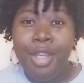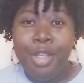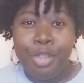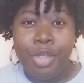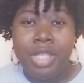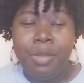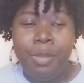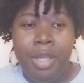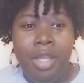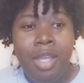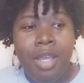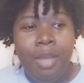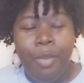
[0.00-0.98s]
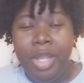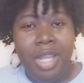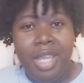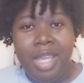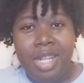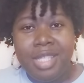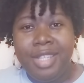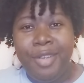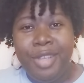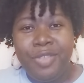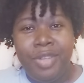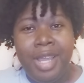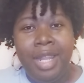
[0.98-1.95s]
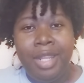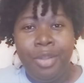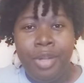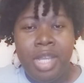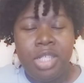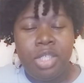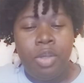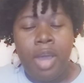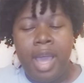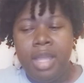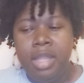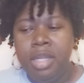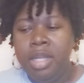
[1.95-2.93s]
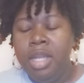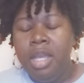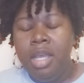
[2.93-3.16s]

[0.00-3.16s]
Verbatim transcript: Trust me. We didn't get a series finale on that show either.